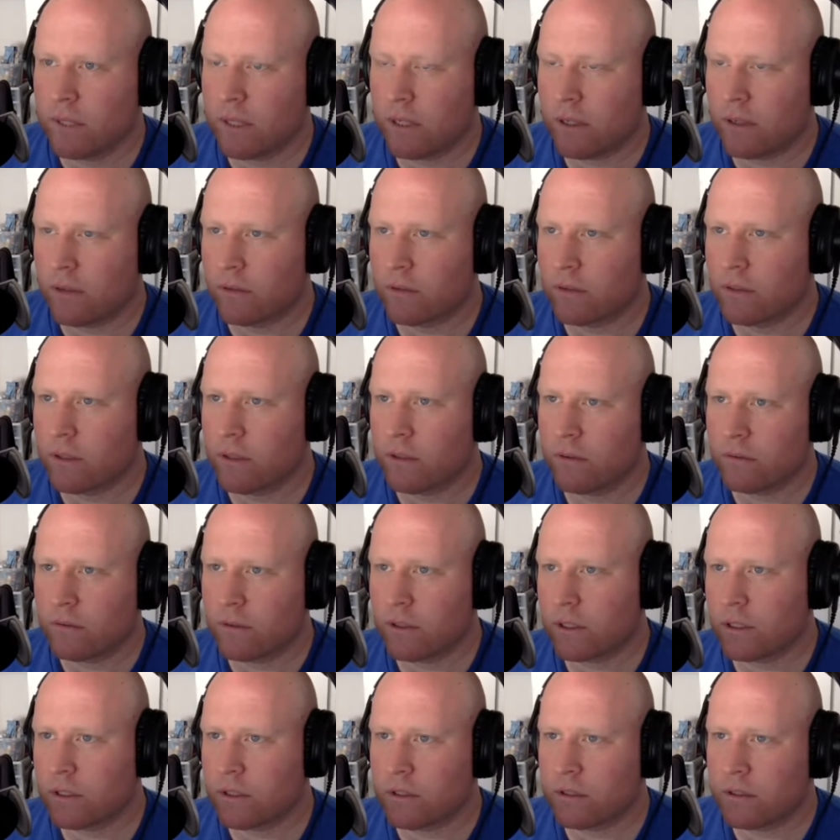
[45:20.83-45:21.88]
You know, so
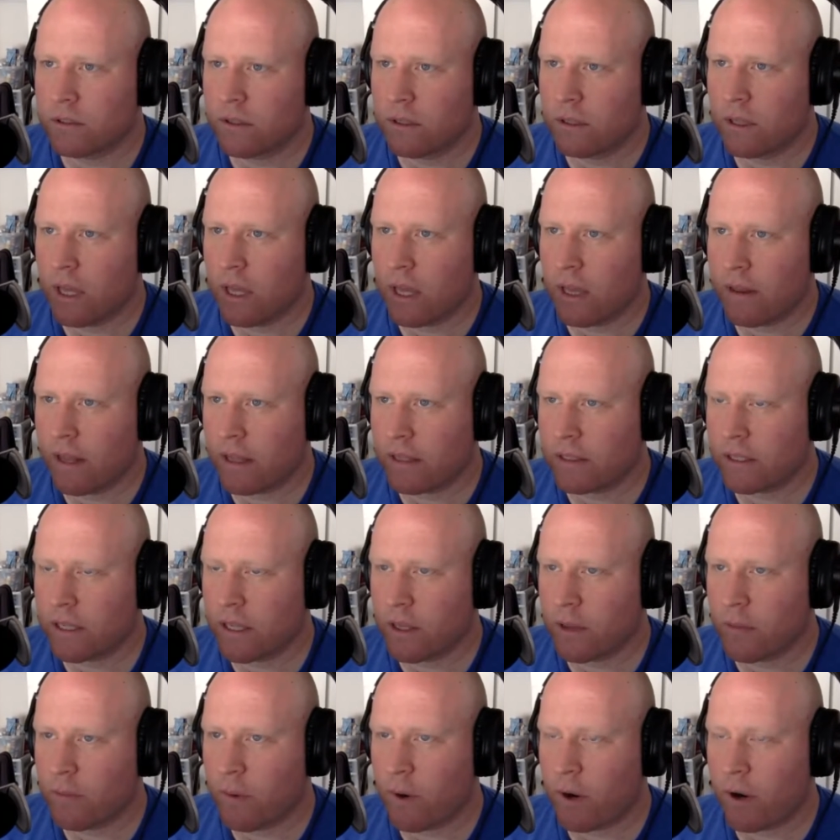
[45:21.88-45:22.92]
just that's
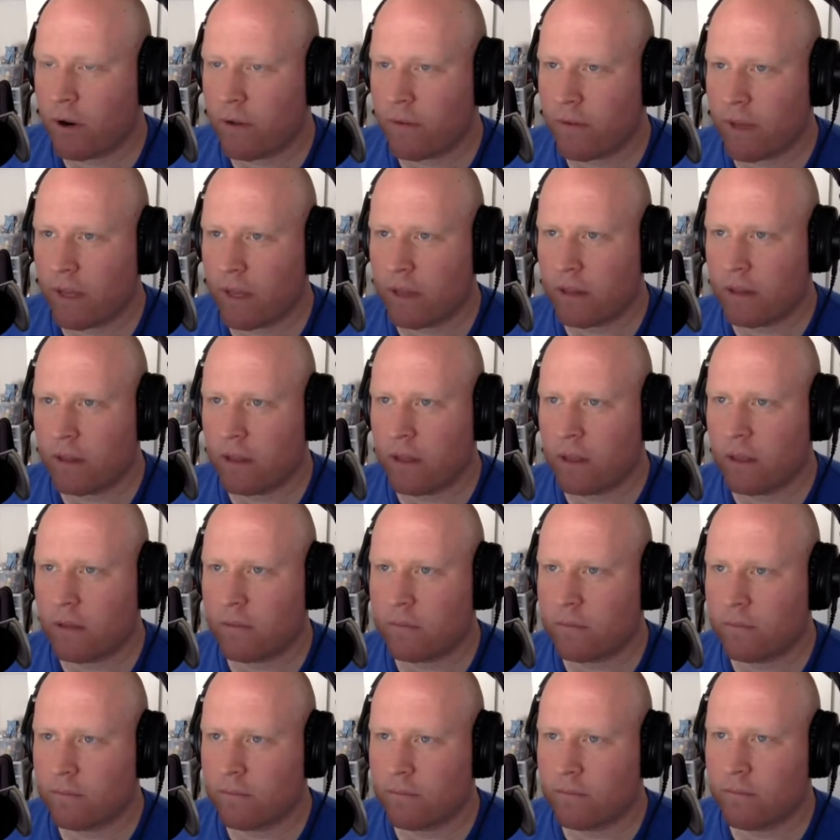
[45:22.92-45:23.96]
the other part of getting the
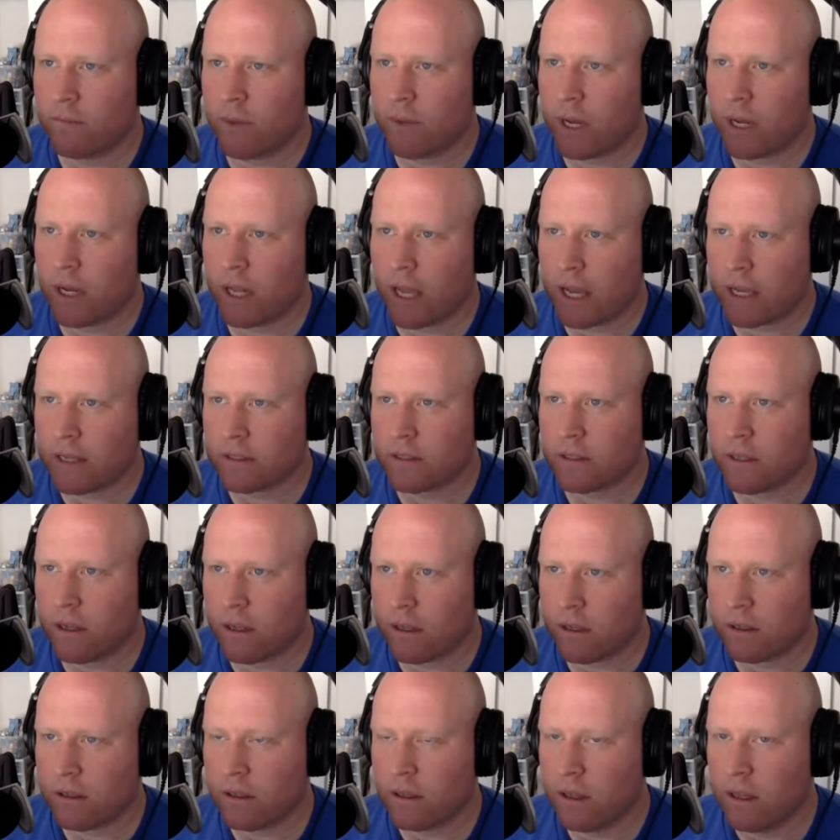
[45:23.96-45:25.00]
podcasts
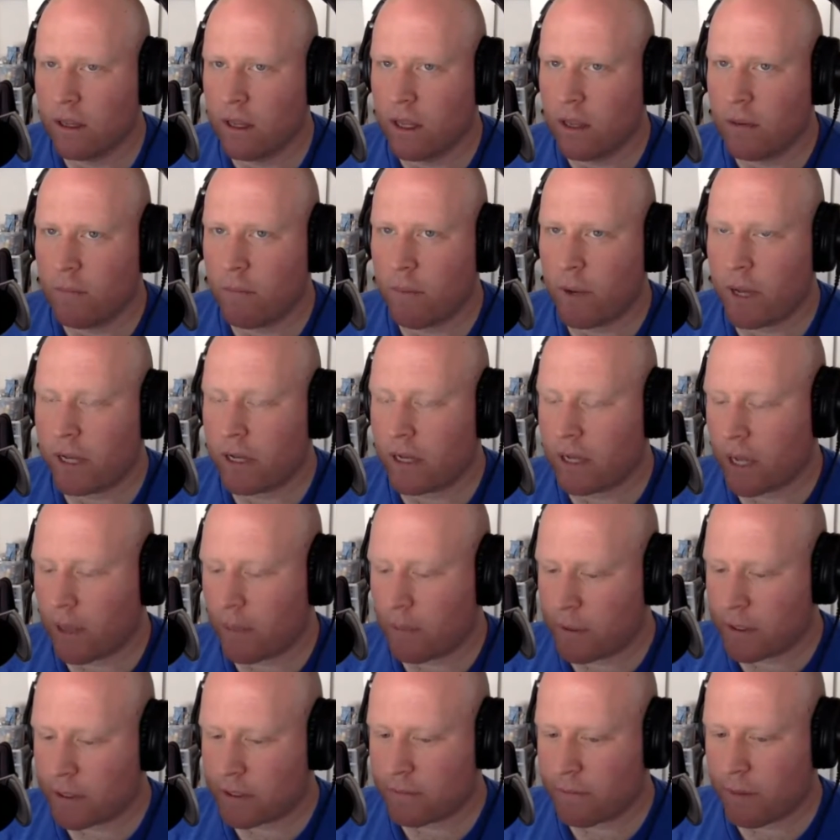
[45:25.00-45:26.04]
all buttoned
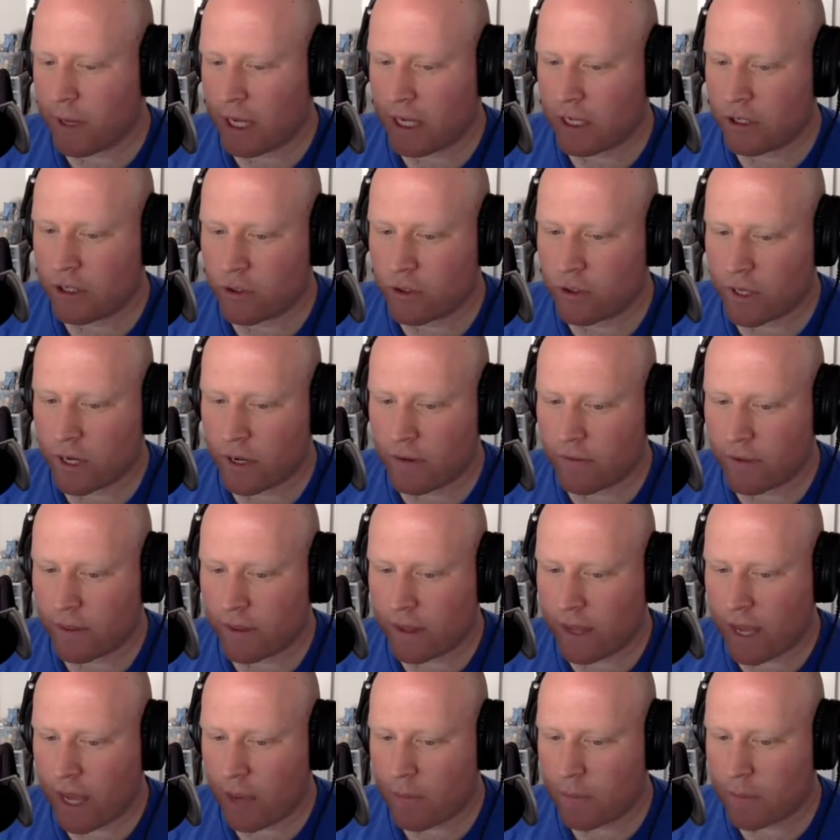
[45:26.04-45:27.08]
up, is making sure that
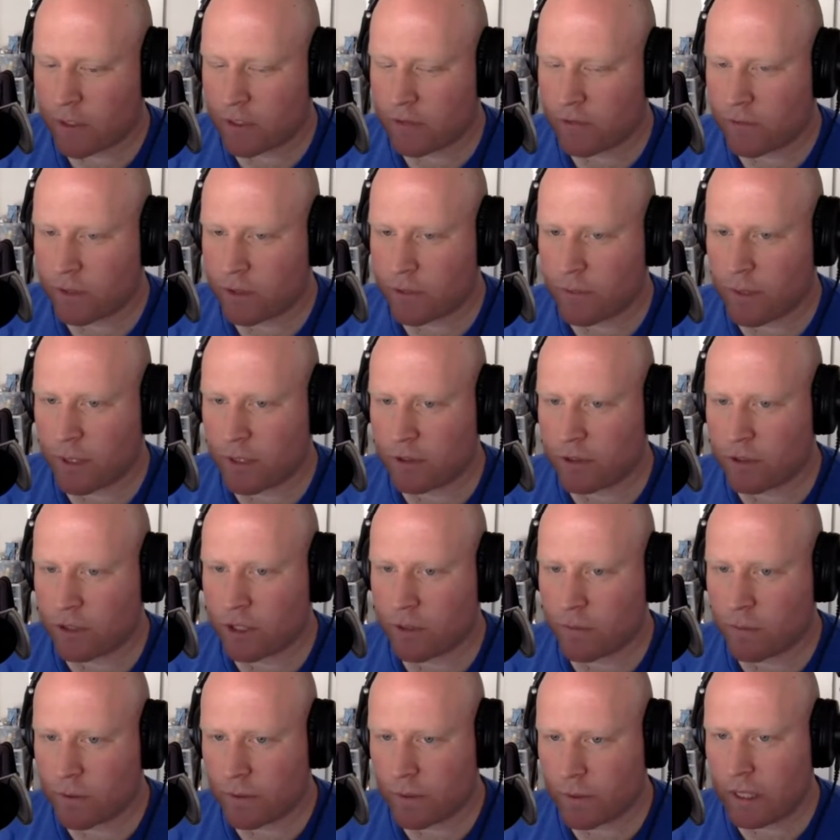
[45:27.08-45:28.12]
everything happens for
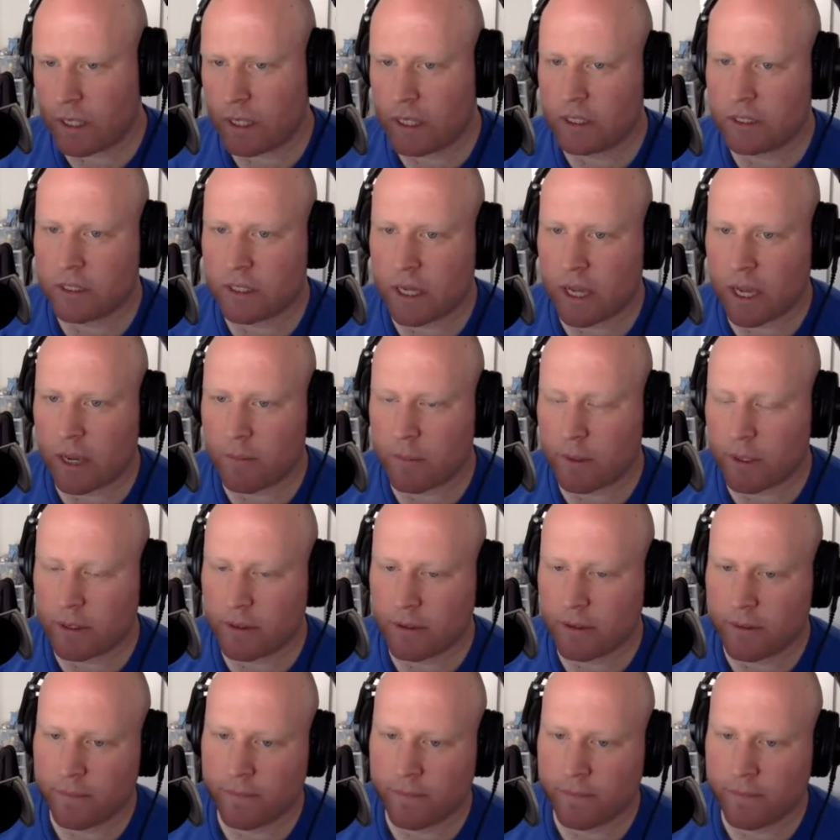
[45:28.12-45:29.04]
sponsorships when it needs to happen.